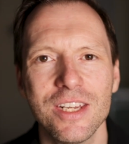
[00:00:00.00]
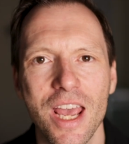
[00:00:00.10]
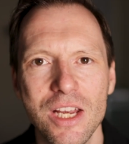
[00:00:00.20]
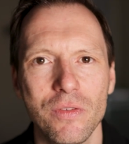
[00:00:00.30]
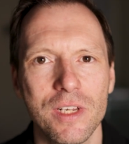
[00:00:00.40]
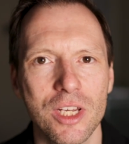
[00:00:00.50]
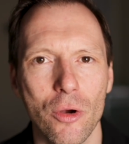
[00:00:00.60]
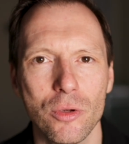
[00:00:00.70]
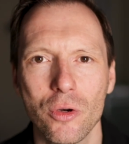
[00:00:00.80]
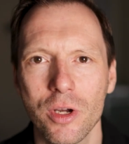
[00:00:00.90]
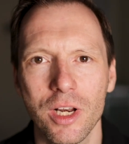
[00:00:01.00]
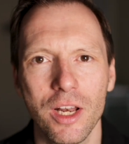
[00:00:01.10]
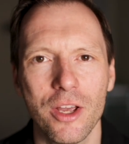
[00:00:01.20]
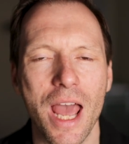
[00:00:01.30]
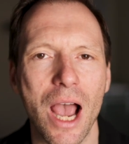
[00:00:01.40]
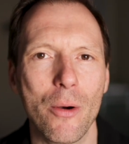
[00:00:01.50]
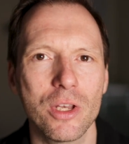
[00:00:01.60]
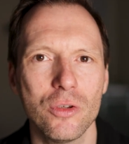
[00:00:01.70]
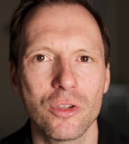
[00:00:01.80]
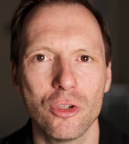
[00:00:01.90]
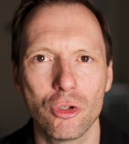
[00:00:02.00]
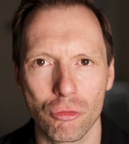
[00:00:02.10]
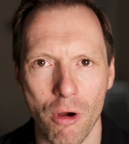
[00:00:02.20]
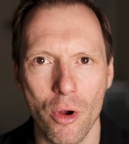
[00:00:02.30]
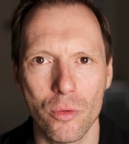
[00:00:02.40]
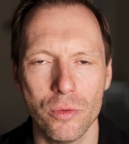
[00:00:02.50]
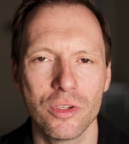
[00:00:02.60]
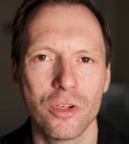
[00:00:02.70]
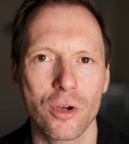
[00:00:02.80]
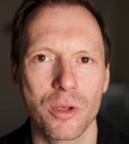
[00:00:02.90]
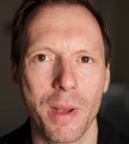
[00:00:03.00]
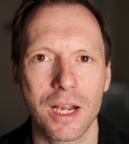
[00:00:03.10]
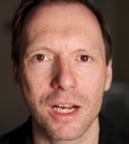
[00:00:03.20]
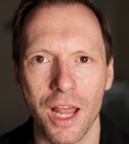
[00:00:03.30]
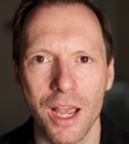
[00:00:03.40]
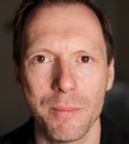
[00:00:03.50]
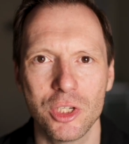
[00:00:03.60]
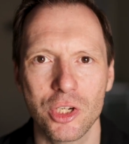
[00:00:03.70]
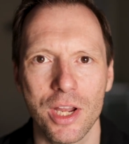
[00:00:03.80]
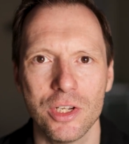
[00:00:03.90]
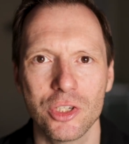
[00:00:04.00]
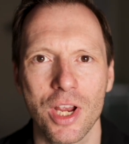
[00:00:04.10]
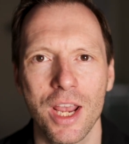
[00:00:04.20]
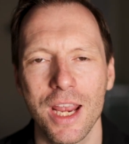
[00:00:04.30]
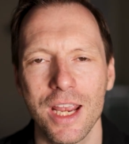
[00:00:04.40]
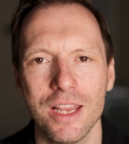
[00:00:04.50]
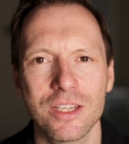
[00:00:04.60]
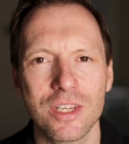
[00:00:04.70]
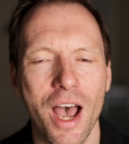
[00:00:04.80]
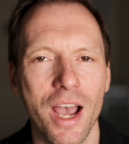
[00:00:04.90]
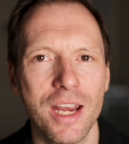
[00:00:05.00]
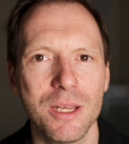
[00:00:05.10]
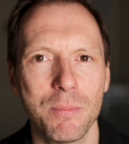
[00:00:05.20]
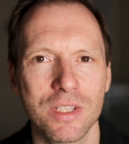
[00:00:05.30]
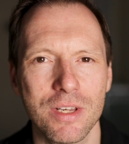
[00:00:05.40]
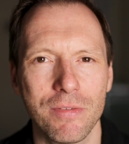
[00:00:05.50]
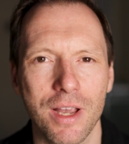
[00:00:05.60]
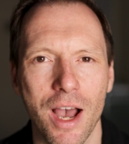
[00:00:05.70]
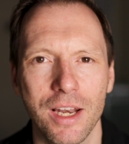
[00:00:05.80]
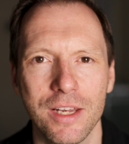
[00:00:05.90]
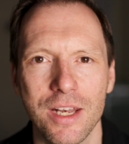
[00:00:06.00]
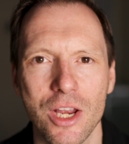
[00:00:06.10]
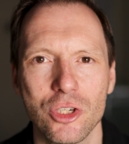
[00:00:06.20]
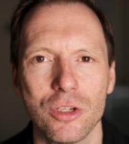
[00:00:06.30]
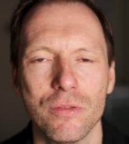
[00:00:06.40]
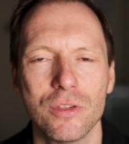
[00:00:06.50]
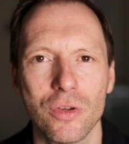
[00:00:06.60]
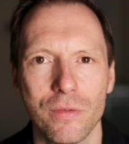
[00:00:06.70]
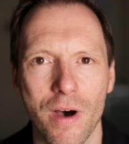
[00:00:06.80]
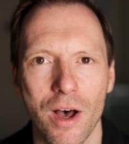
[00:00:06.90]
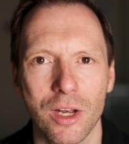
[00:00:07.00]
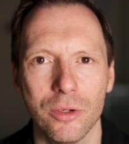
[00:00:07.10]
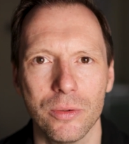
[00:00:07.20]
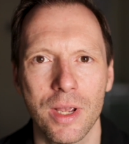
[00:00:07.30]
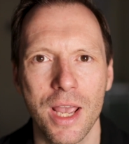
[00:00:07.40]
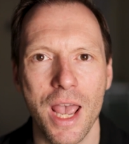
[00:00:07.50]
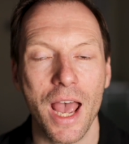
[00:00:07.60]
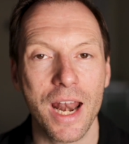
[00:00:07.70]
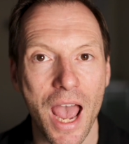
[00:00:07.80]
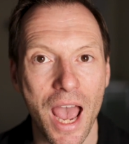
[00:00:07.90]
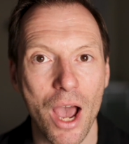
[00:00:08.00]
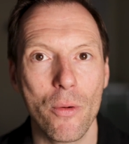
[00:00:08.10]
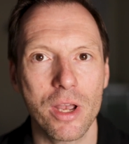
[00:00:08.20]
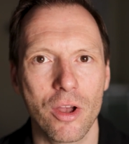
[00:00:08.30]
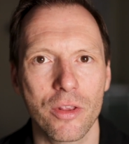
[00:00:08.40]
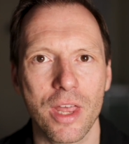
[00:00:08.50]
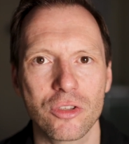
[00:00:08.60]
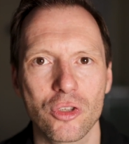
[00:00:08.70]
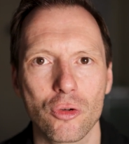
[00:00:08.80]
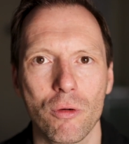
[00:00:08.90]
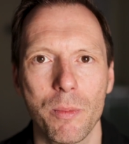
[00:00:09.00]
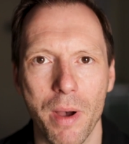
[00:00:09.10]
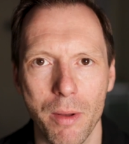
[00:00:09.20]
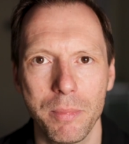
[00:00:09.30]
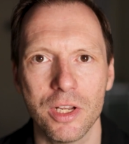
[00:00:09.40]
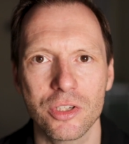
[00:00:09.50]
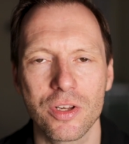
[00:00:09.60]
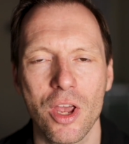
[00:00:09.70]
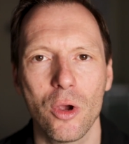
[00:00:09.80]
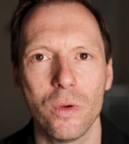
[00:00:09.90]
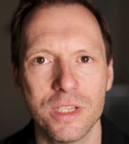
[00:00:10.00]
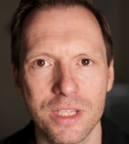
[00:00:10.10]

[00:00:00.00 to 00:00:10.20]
today's video, you're going to learn how I used a drone to document climate change in the tiny Pacific island nation of Tuvalu, and how I got that story published with